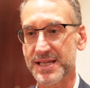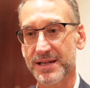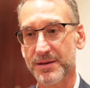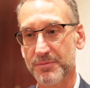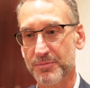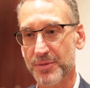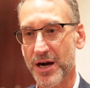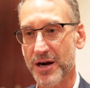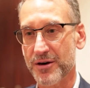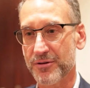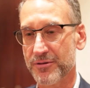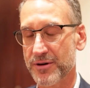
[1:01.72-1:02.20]
in
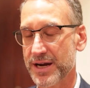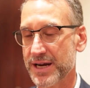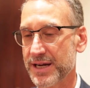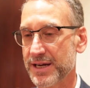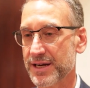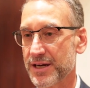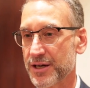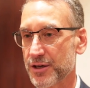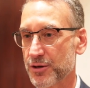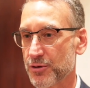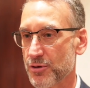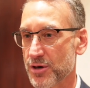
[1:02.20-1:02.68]
Bahrain
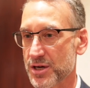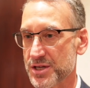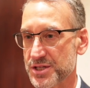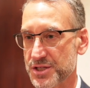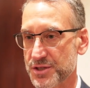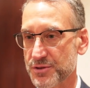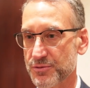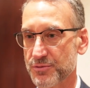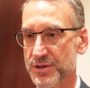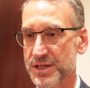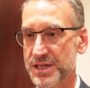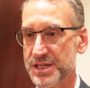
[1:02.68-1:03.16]
and across
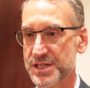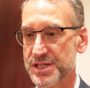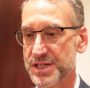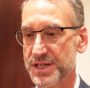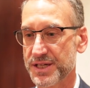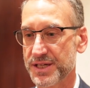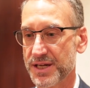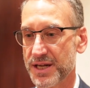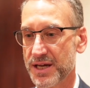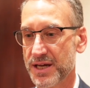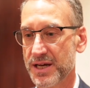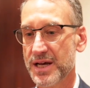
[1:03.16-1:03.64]
the
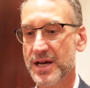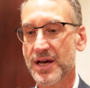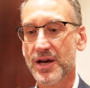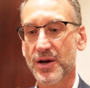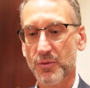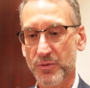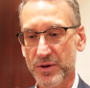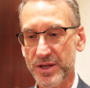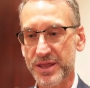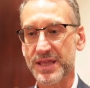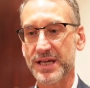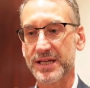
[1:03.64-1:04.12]
region.
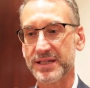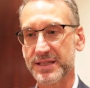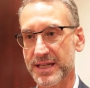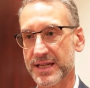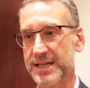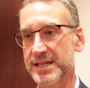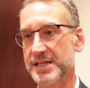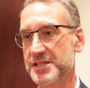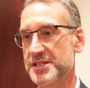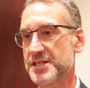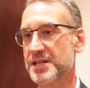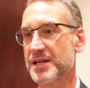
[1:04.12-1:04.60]
We think
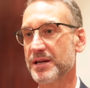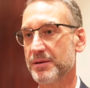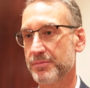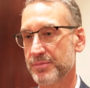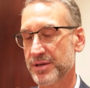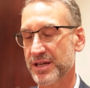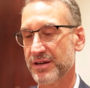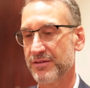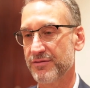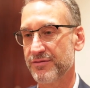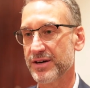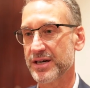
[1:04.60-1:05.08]
that it's going to
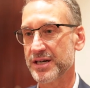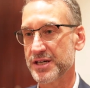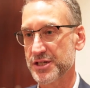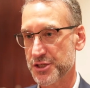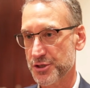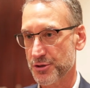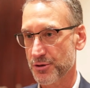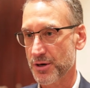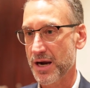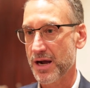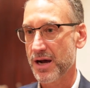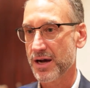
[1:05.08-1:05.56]
be a very
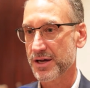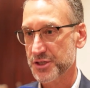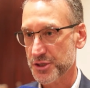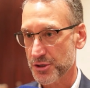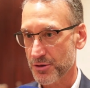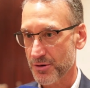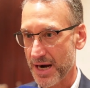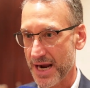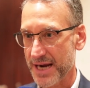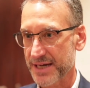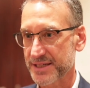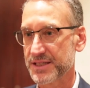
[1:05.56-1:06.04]

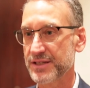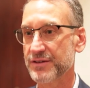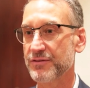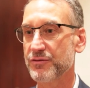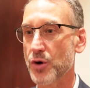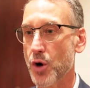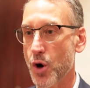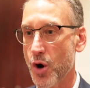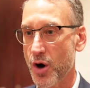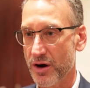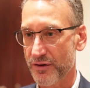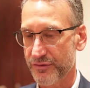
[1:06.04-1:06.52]
attractive
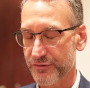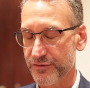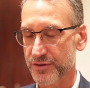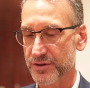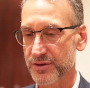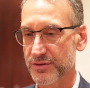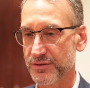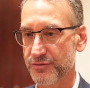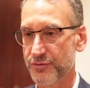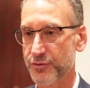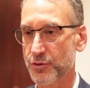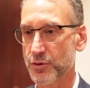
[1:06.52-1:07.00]

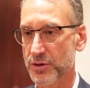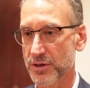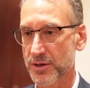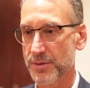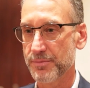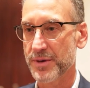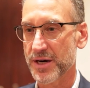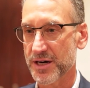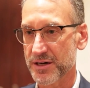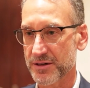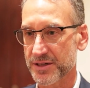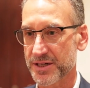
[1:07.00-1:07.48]
offer for
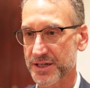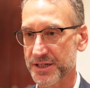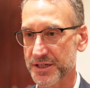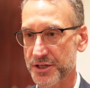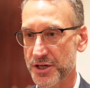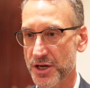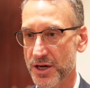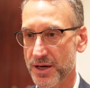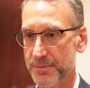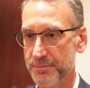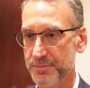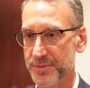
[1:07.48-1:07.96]
American
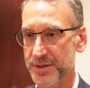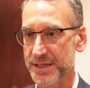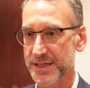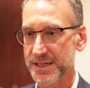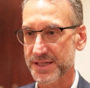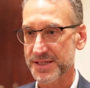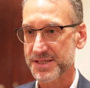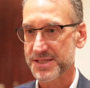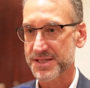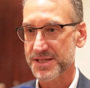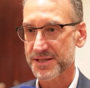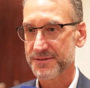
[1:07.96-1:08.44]

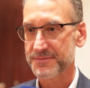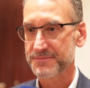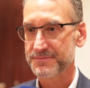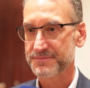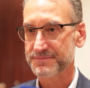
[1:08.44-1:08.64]
companies.